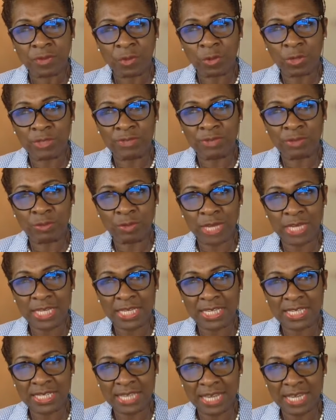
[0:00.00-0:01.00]
or even
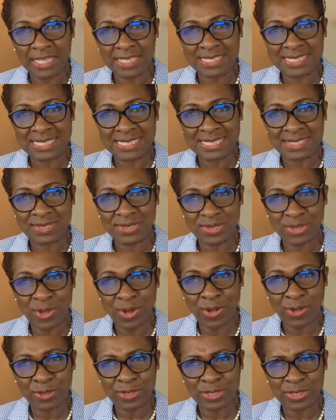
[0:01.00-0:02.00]
recognizing
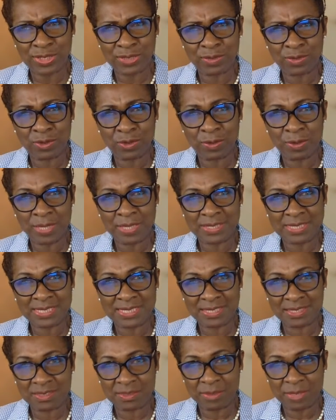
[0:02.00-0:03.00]
salt until we're about
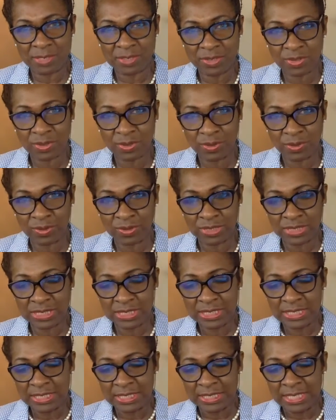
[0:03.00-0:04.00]
6 months old.
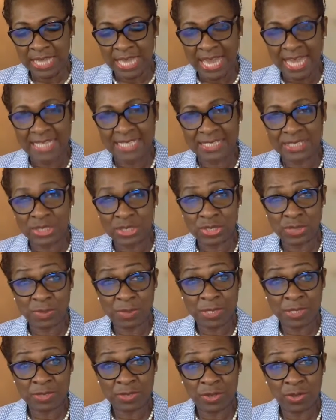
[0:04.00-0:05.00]
And it just
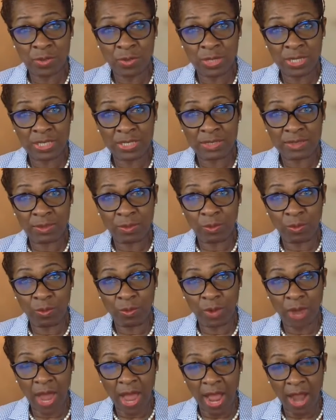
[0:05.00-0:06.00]
depends on what
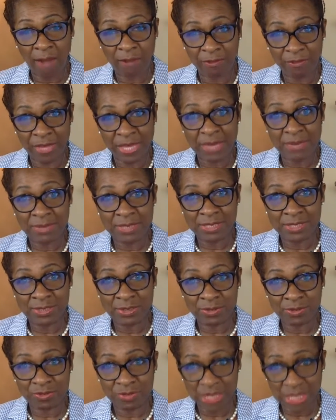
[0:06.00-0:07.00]
our families
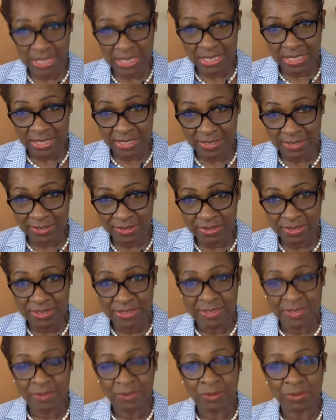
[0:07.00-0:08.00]
are feeding us,
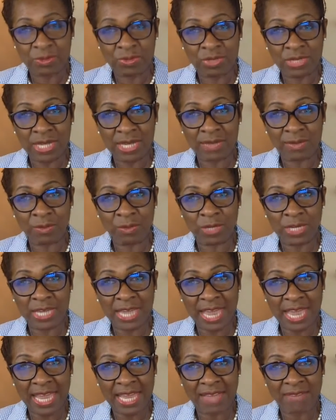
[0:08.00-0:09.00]
whether or not we
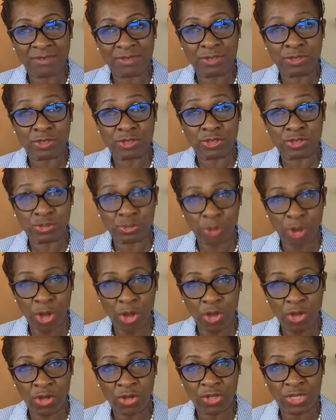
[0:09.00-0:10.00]
have this
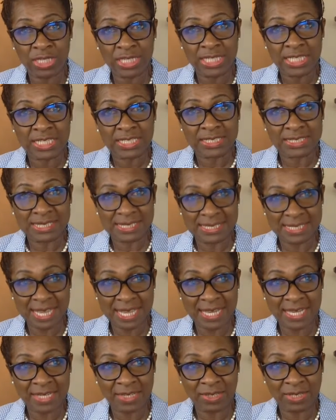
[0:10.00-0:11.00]
strong
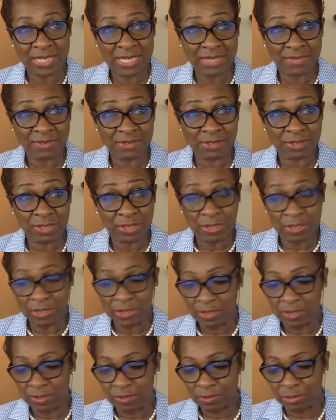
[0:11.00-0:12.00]
desire even
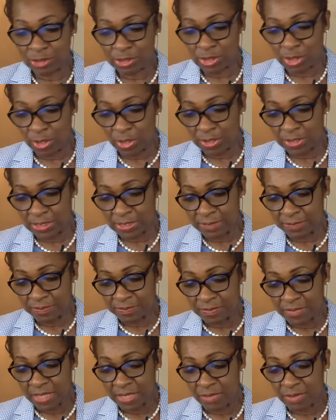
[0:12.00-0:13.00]
for salt.
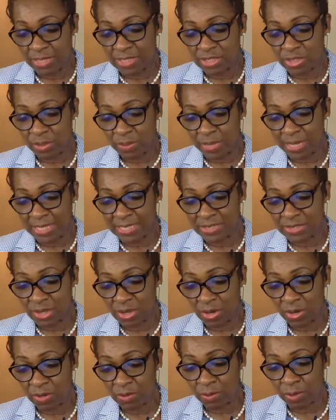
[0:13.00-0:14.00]
He writes, our bodies
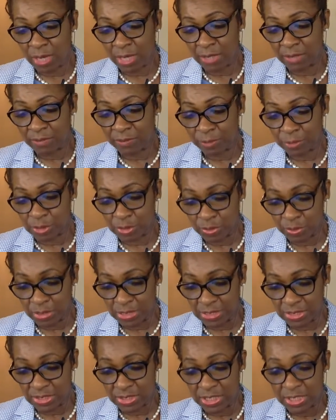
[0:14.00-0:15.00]
are hardwired for
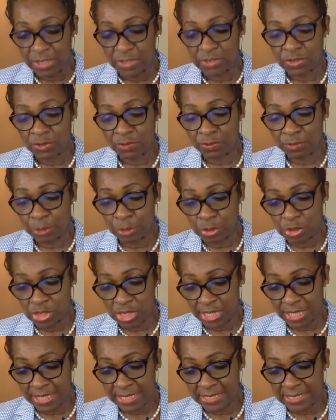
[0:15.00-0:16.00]
sweets. So food
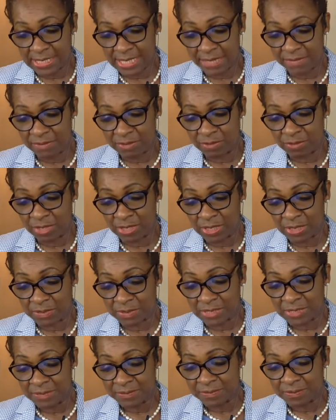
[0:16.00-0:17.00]
giants have
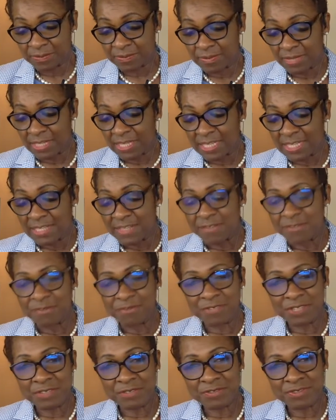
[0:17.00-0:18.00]
developed
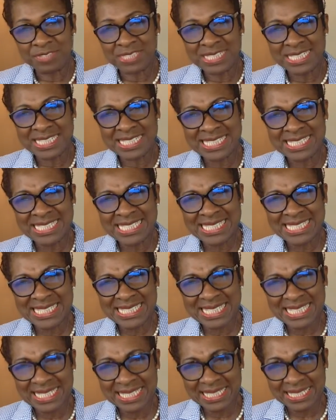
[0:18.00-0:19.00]

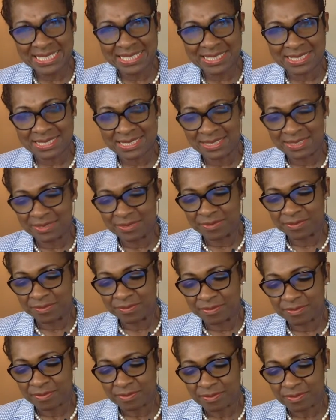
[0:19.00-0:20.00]
56
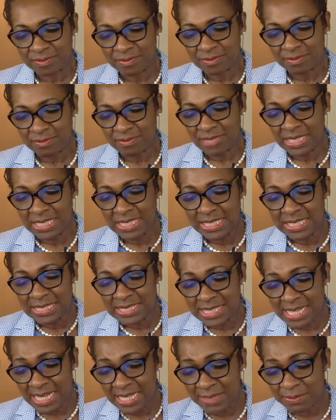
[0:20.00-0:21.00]

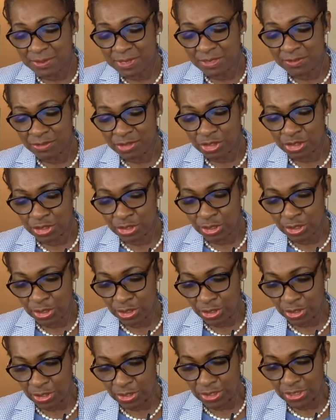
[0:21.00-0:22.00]
types of
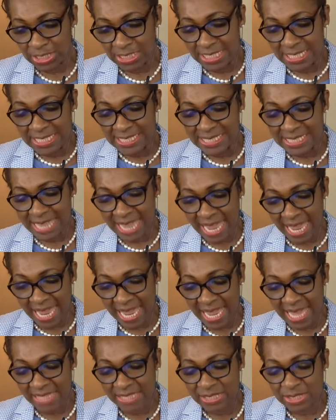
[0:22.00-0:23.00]
sugar to
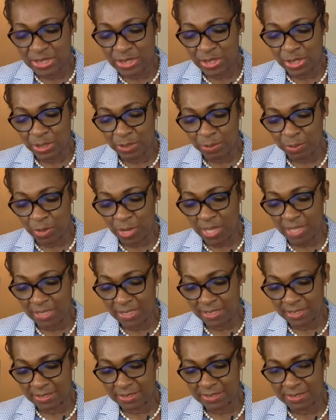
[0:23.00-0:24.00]
add to their
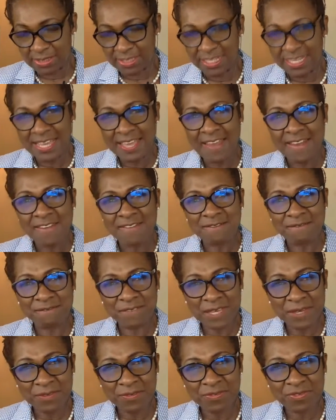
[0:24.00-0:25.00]
products.
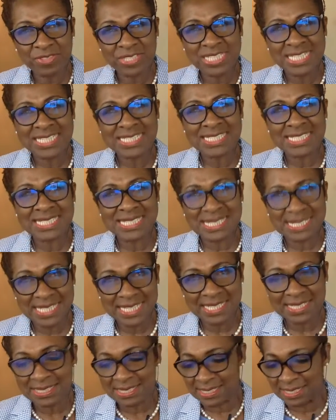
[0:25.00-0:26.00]

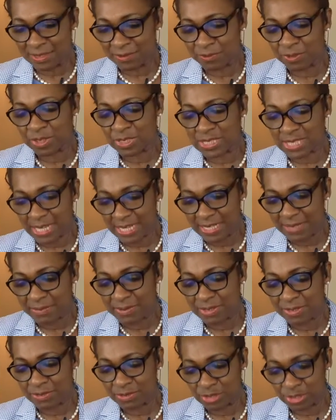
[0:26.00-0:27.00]
56 different
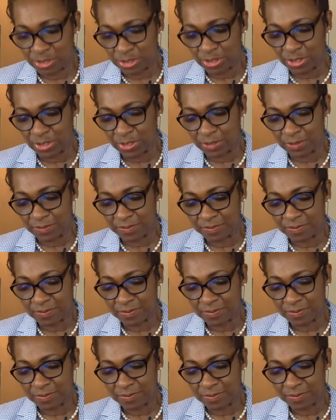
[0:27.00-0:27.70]
types of sugar.